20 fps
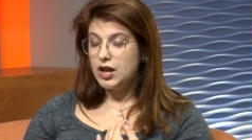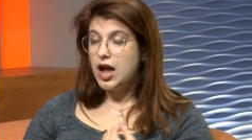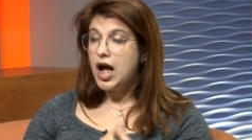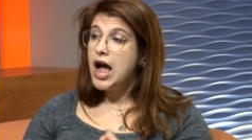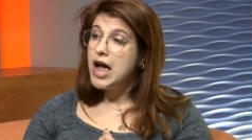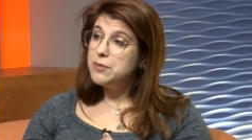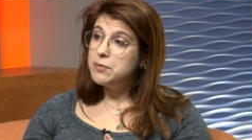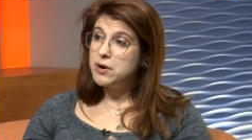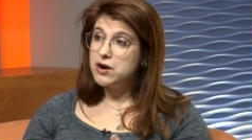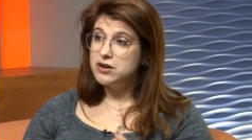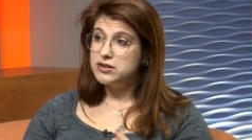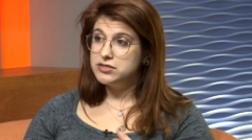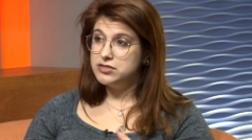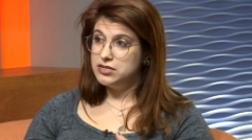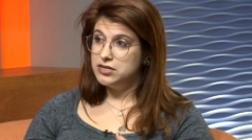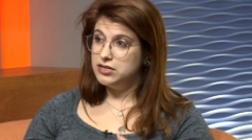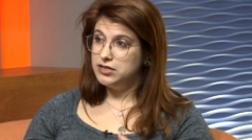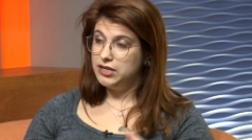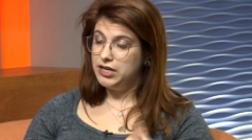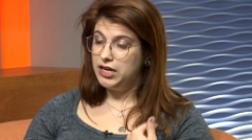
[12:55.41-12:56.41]
I
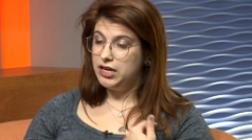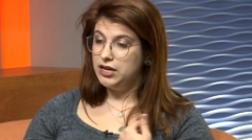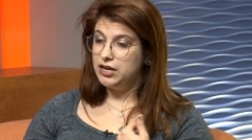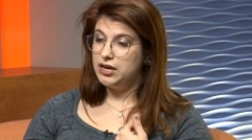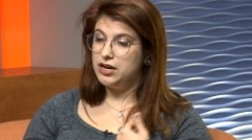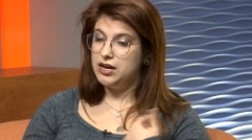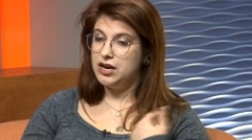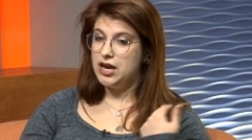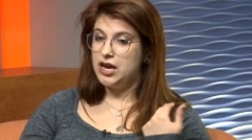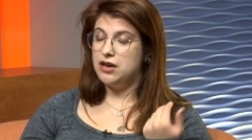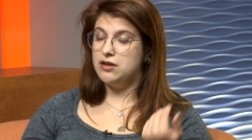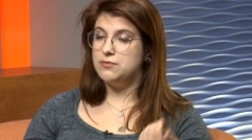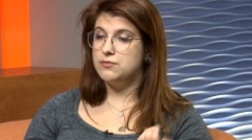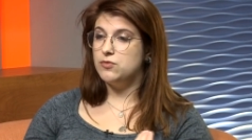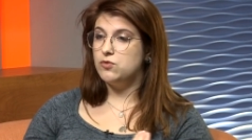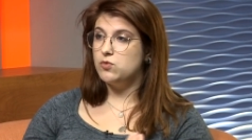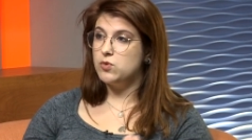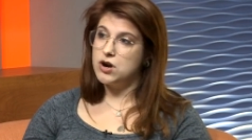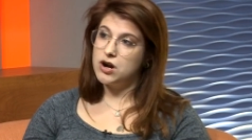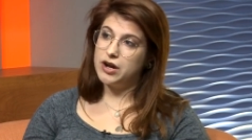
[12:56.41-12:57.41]
personally
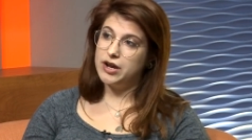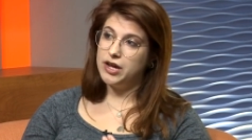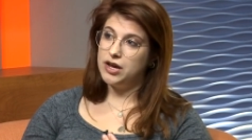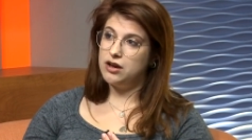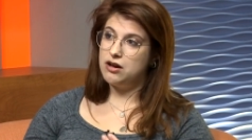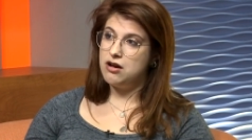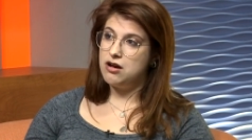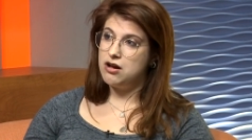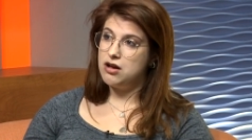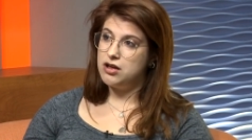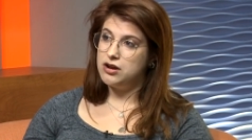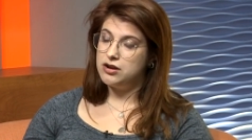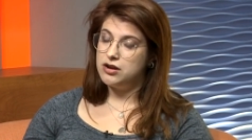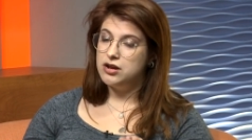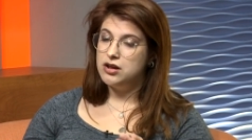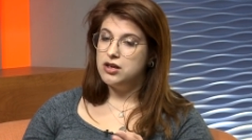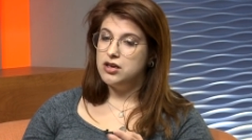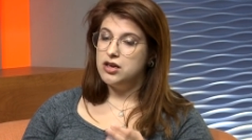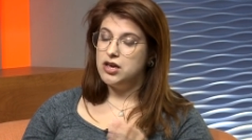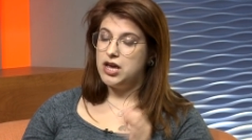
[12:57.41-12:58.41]
am working on
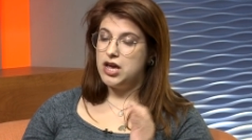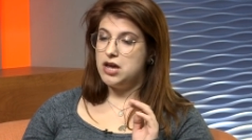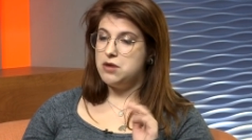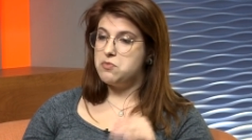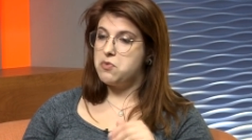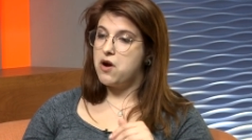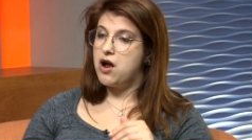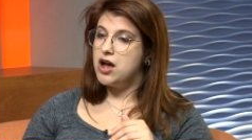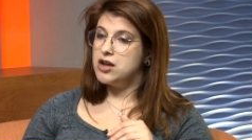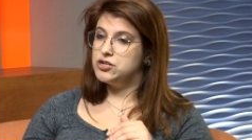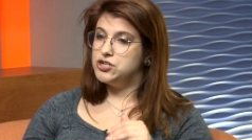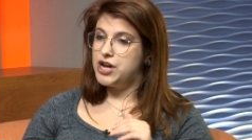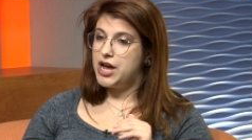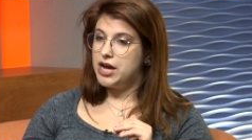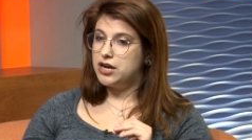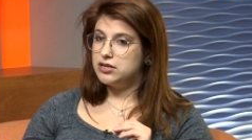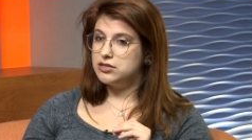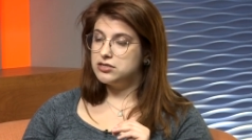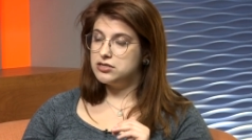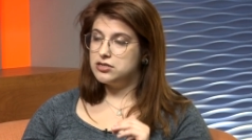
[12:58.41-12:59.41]
a
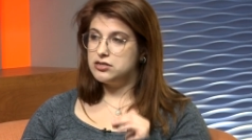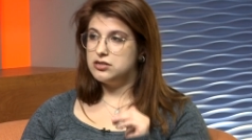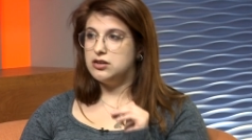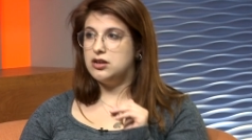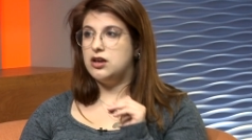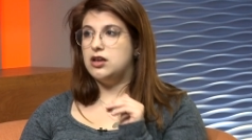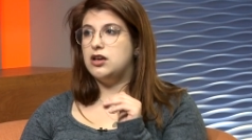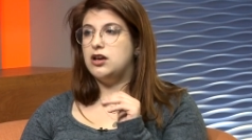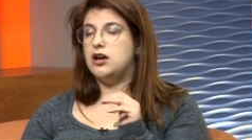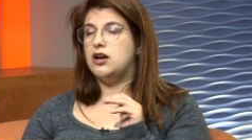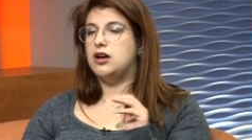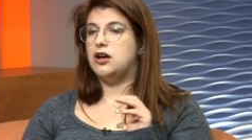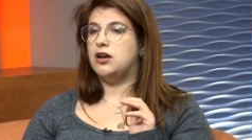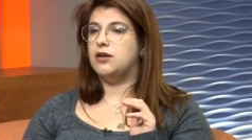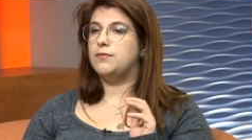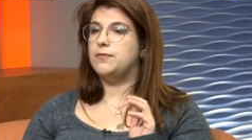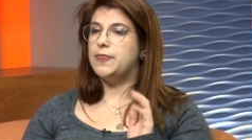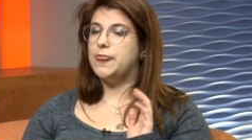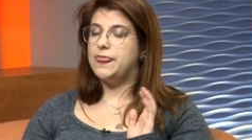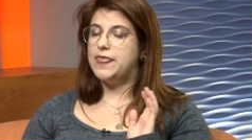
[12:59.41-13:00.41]
project
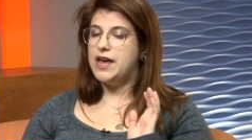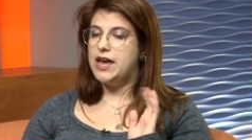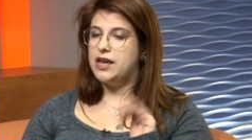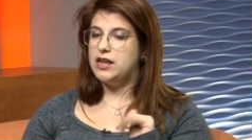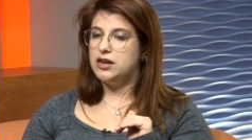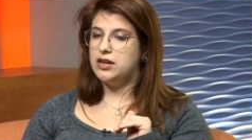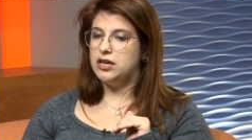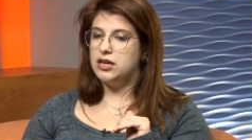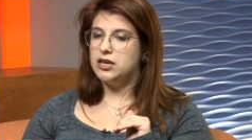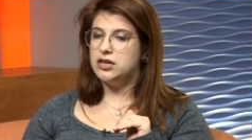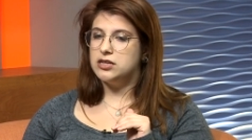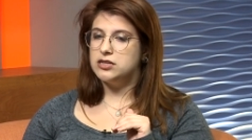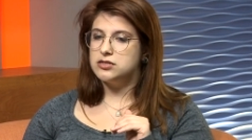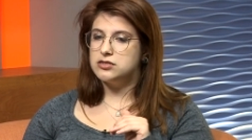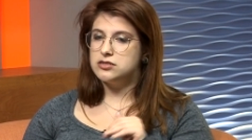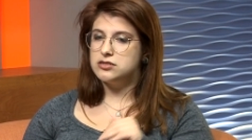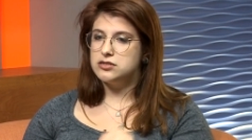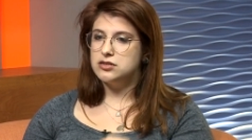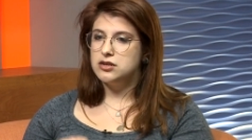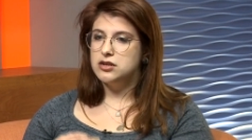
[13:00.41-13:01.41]
um, that
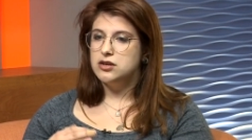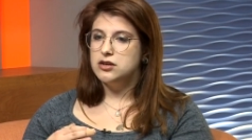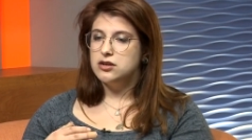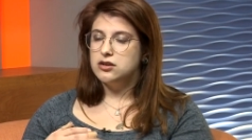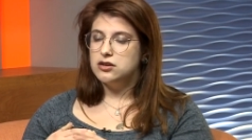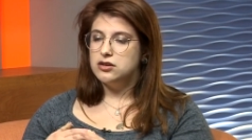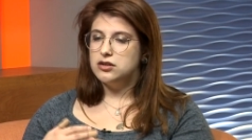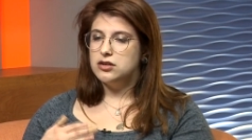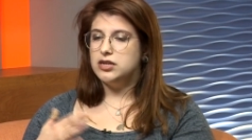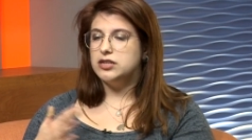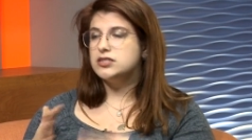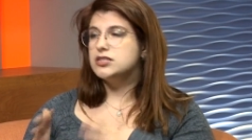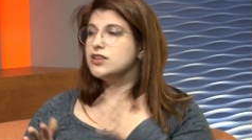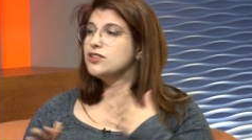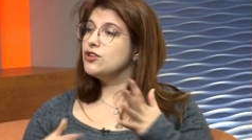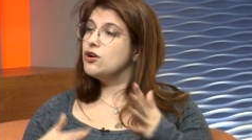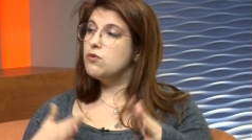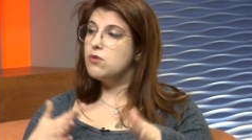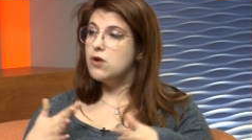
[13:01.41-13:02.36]
is, it's in the